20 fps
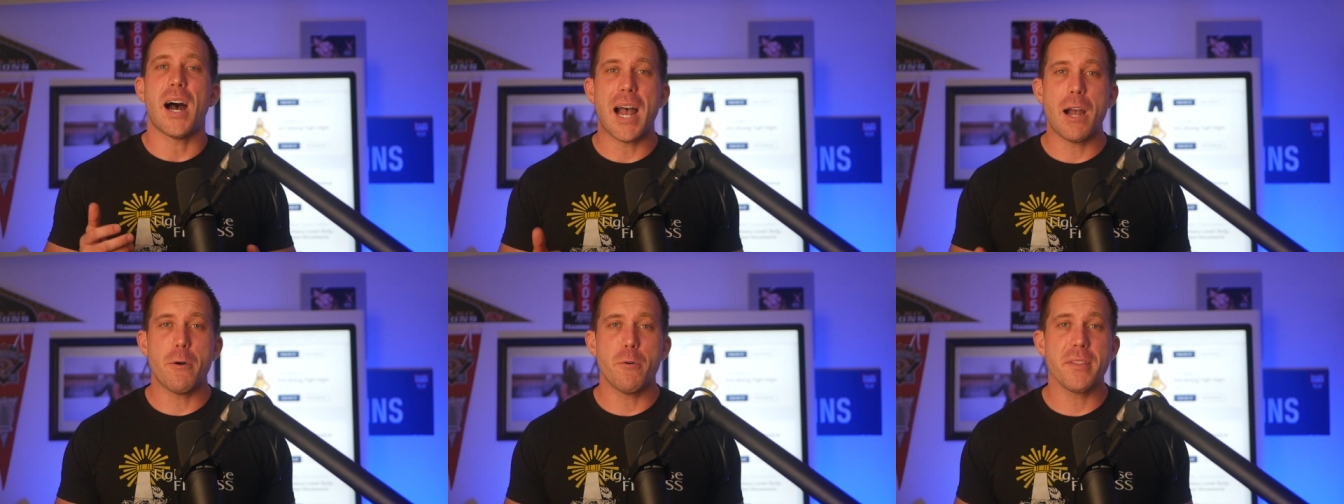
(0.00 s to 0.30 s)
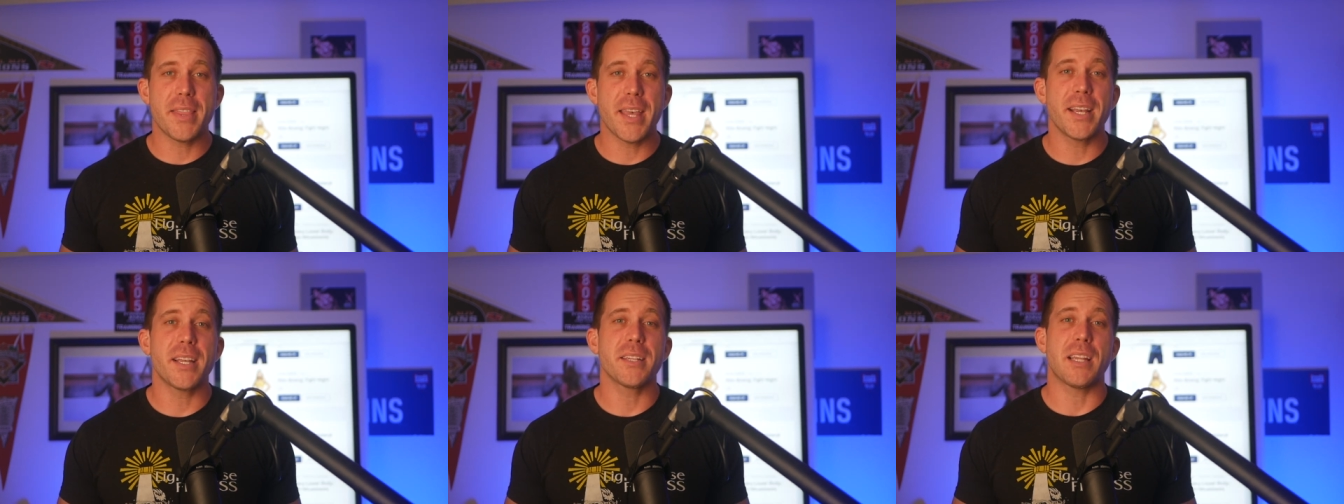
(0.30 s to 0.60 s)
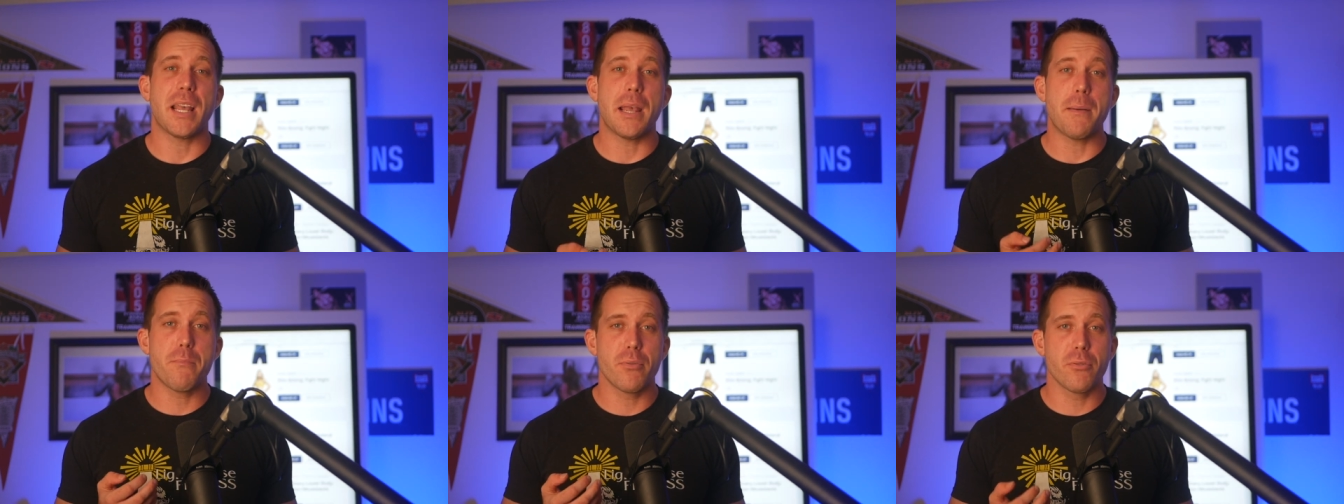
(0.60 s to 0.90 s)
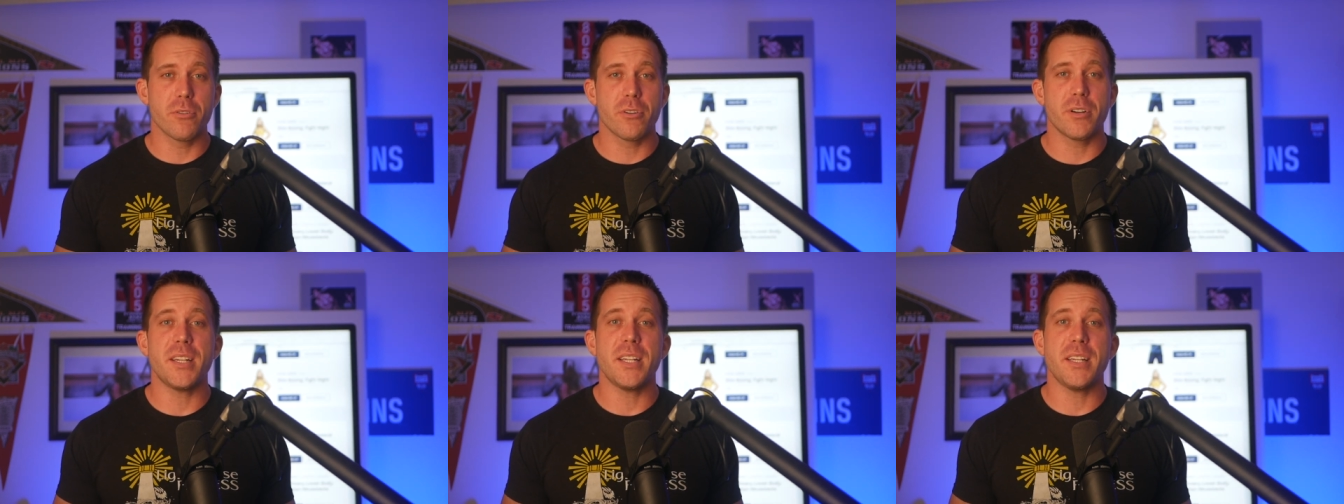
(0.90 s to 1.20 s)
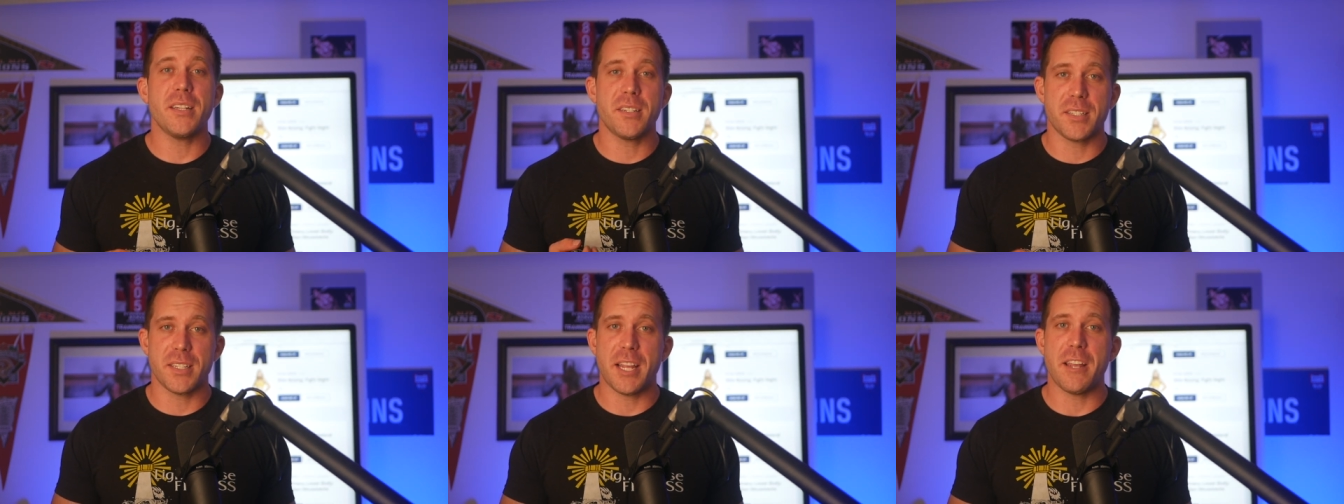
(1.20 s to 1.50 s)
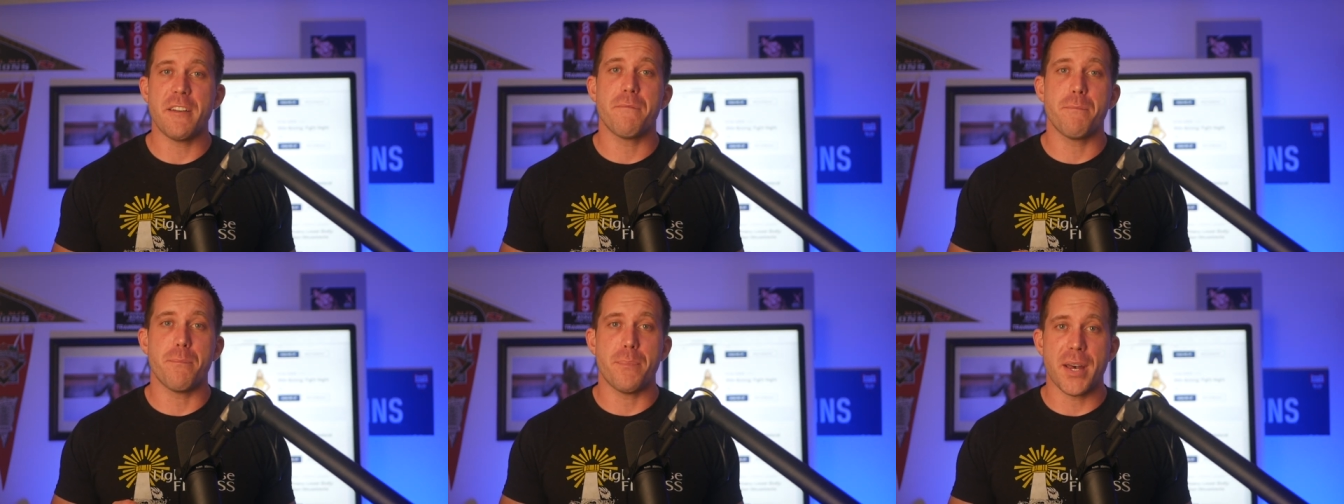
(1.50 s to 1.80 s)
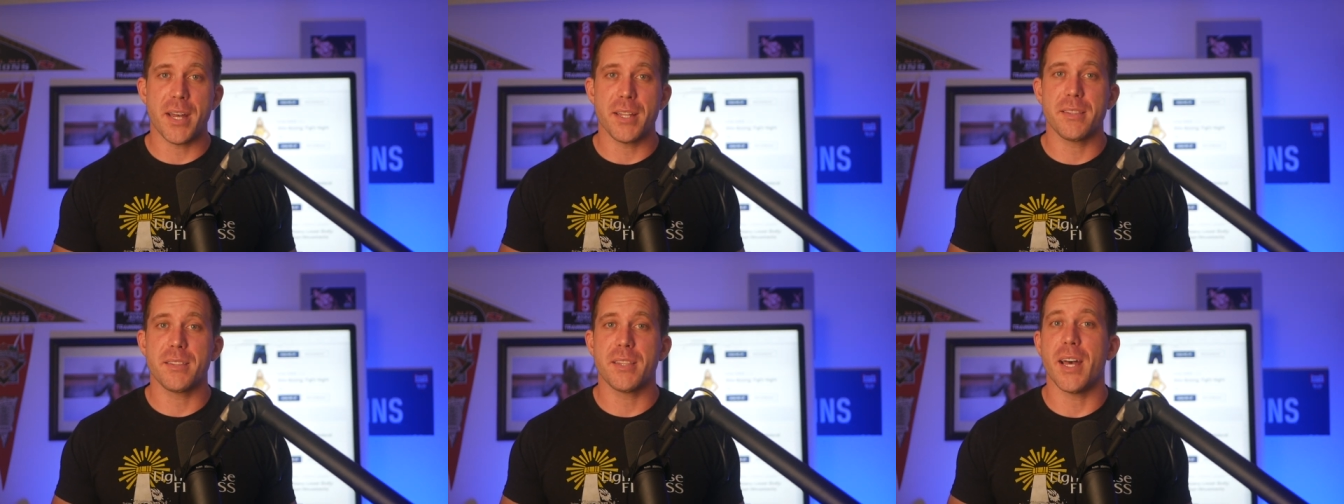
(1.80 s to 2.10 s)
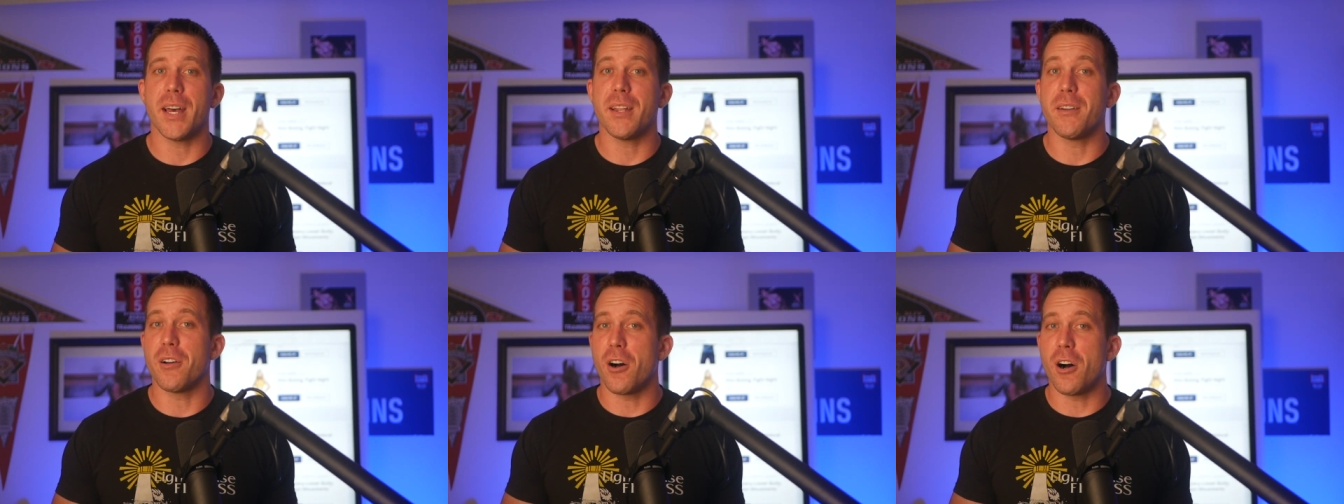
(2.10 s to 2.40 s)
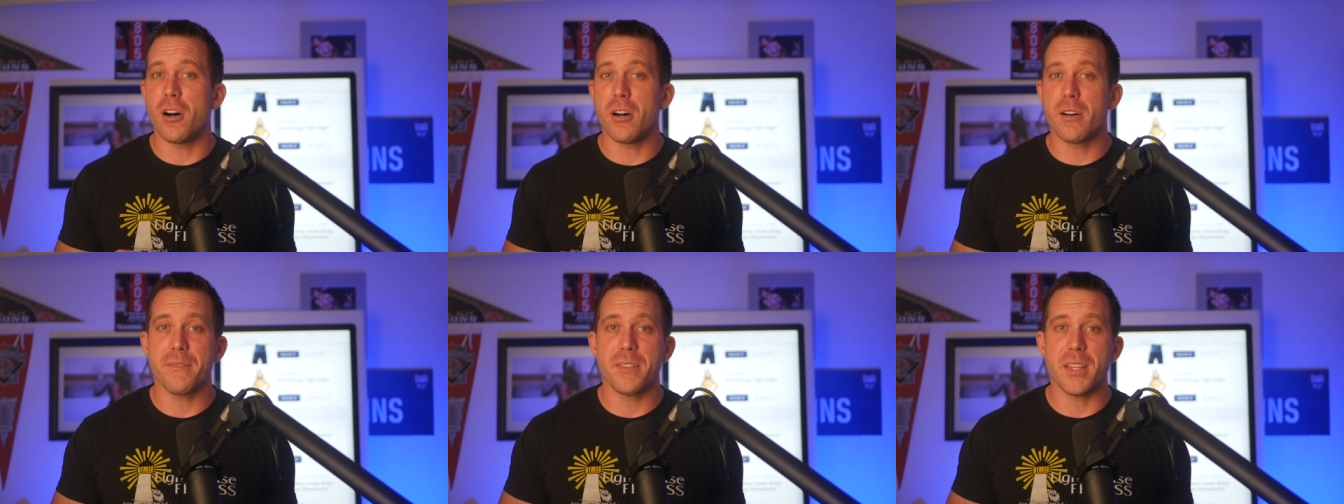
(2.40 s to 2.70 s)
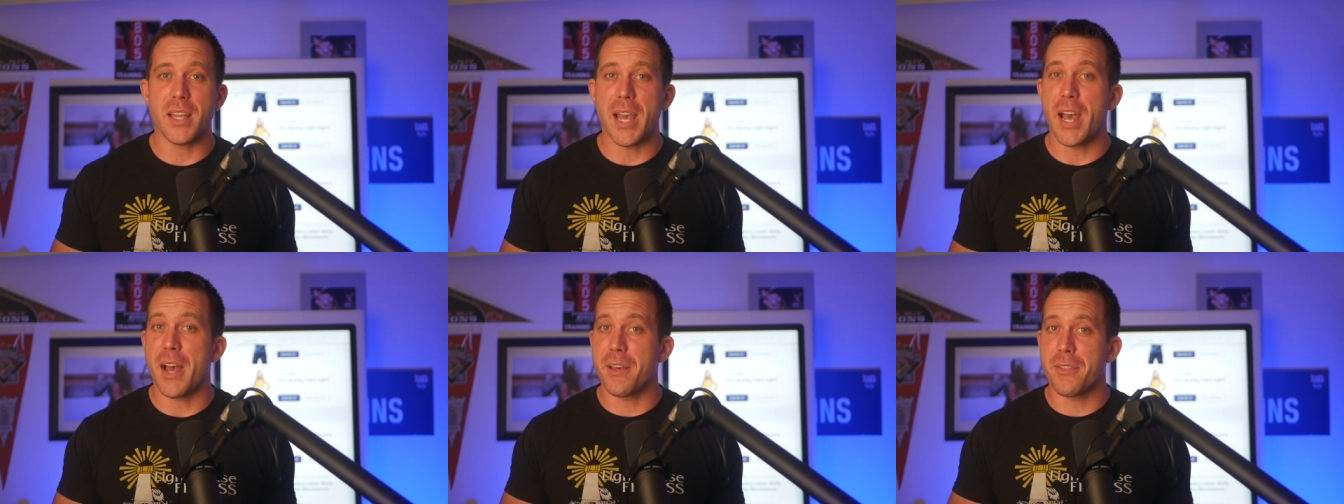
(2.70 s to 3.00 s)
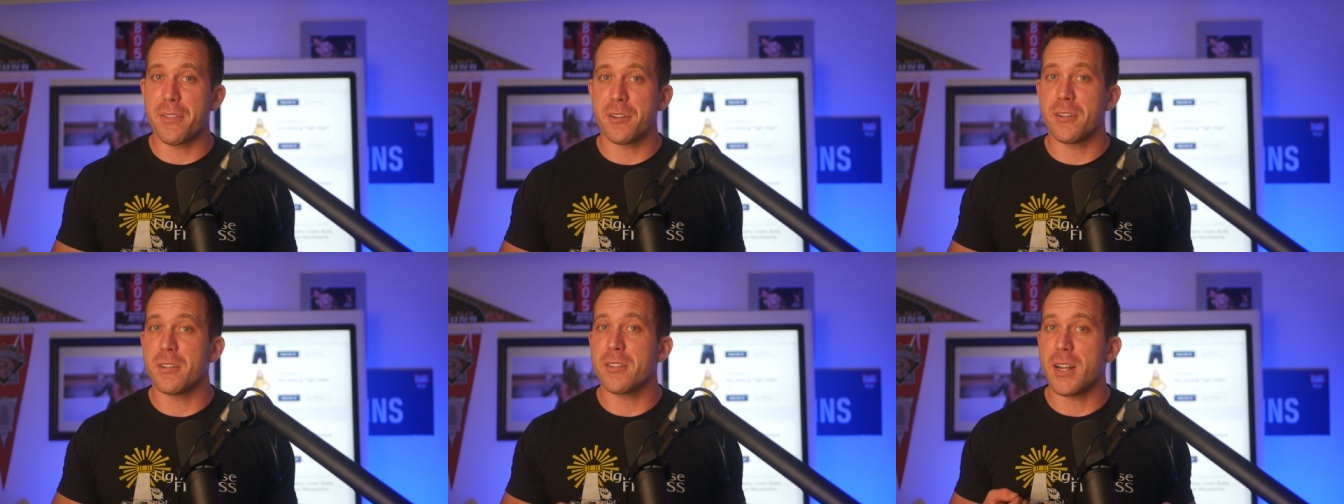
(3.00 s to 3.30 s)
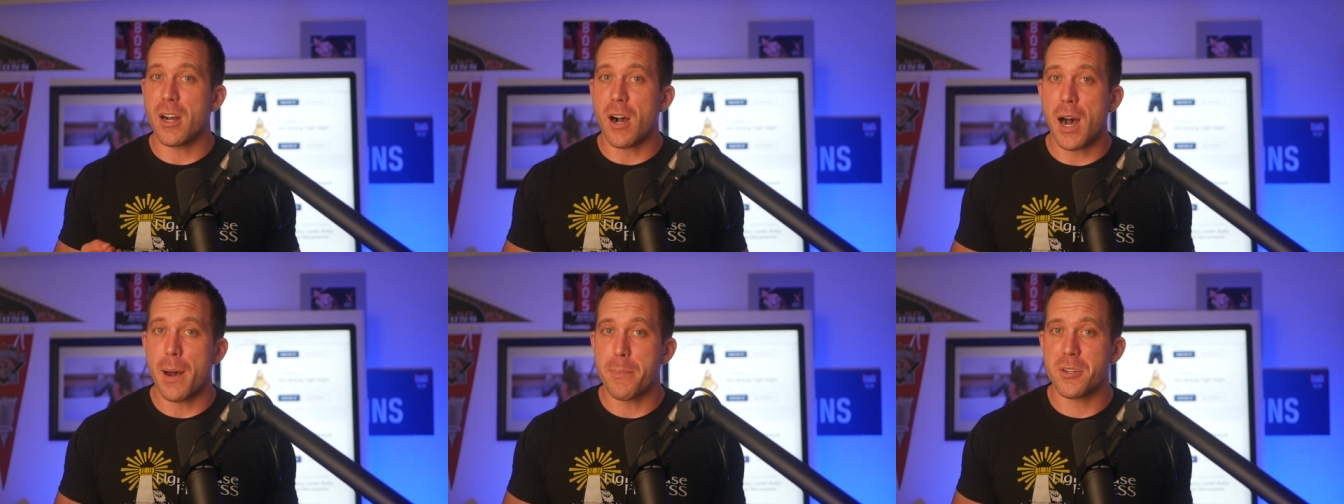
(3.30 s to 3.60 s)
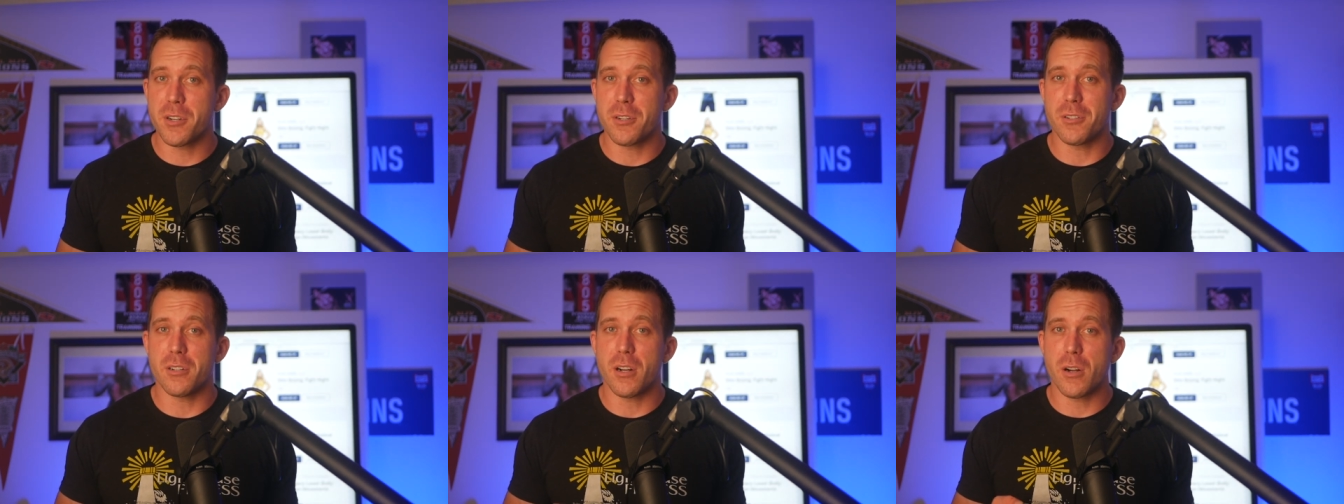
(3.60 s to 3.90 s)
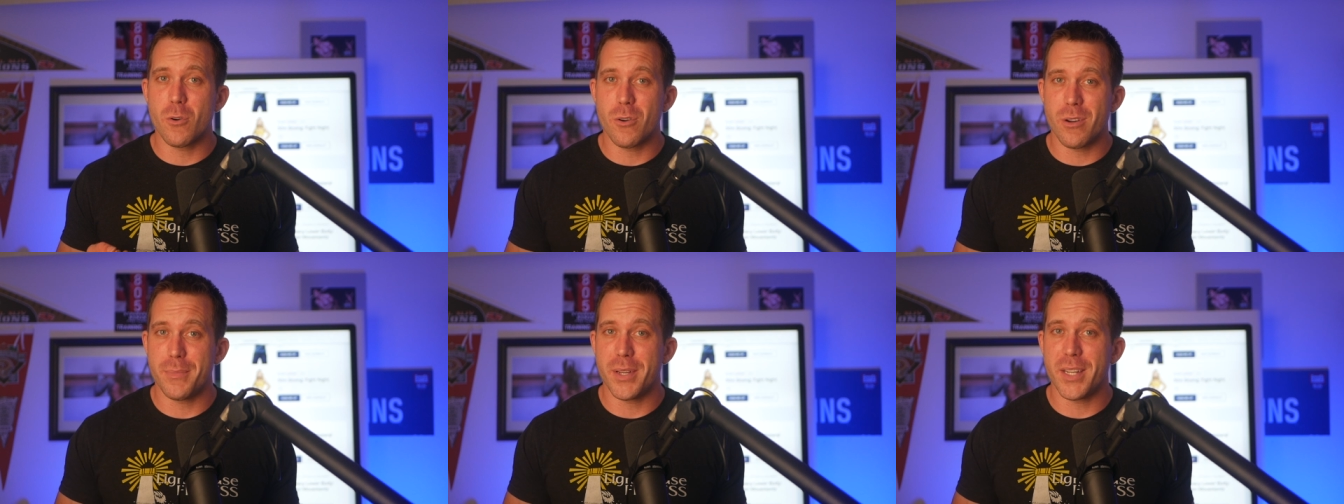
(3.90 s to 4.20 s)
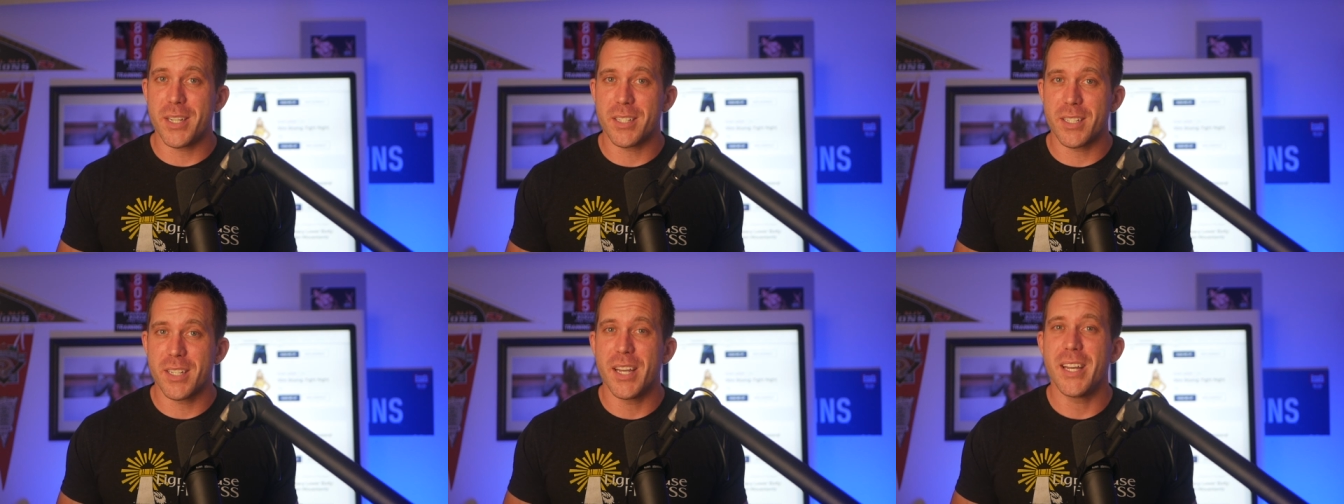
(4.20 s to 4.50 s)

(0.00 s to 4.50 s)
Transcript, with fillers: I would think it's a pretty safe bet that all of the other optional equipment